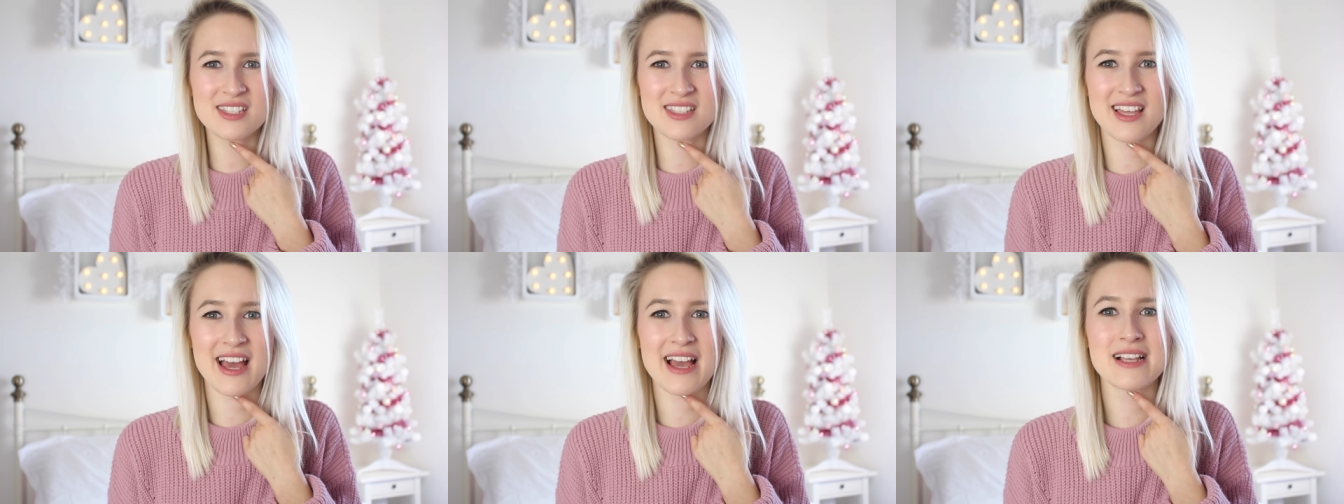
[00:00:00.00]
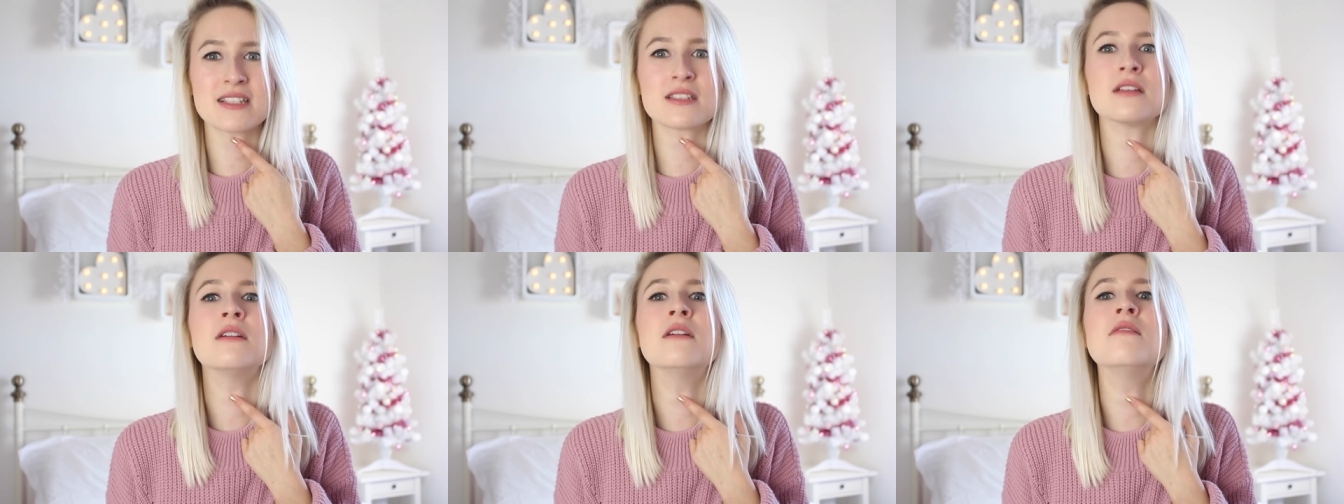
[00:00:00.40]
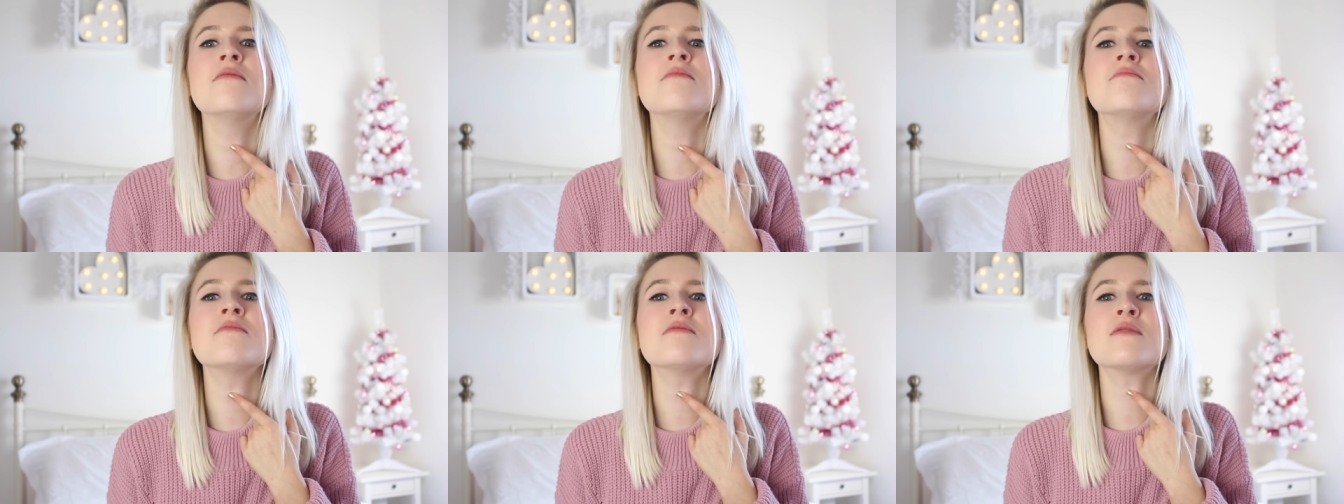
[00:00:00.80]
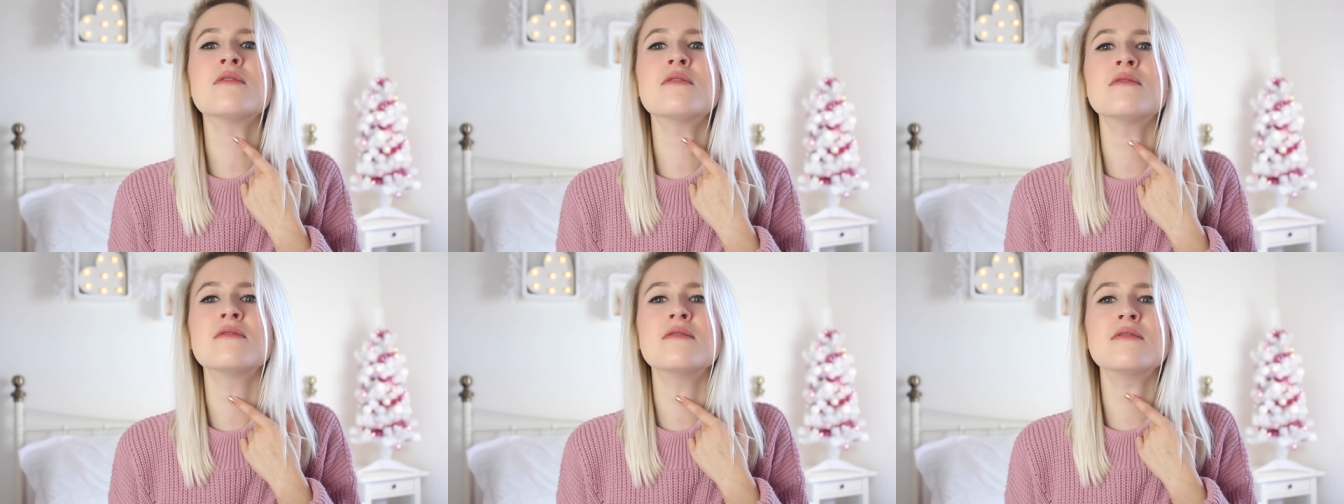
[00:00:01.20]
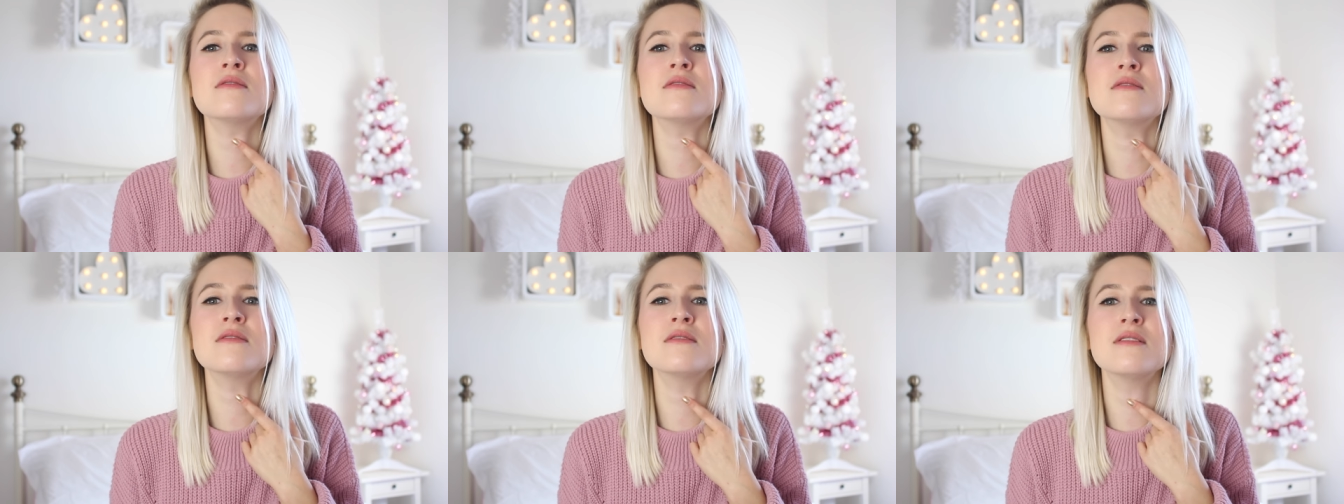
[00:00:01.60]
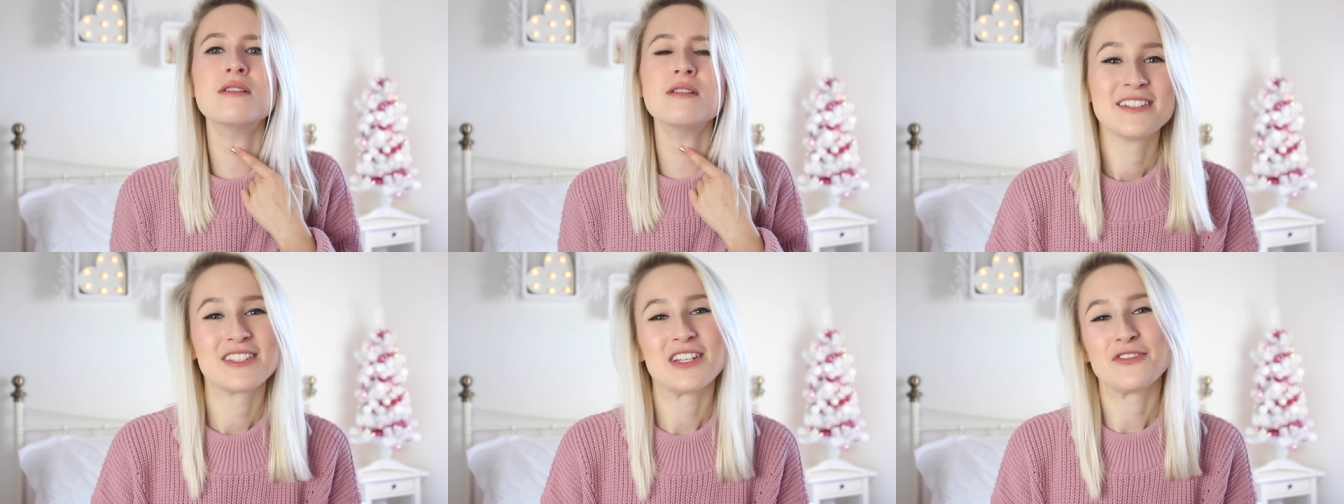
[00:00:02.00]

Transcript: is this? It's your throat.